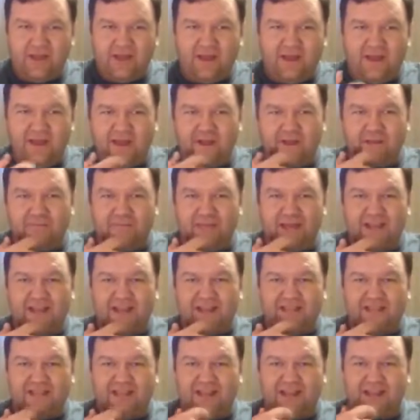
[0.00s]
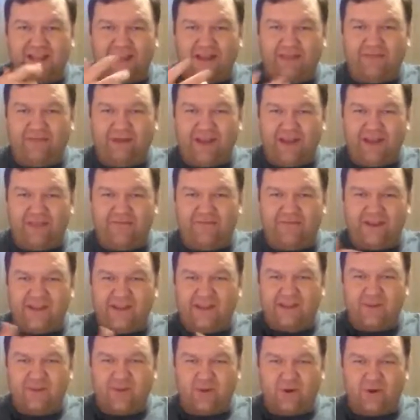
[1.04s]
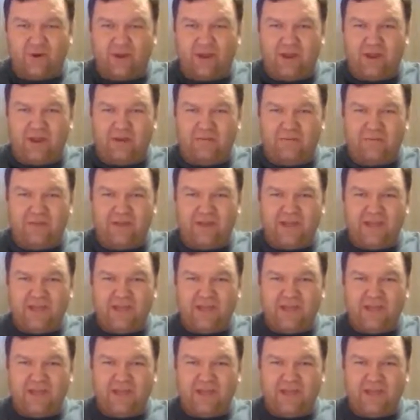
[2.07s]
Like I said, I don't have an Instagram.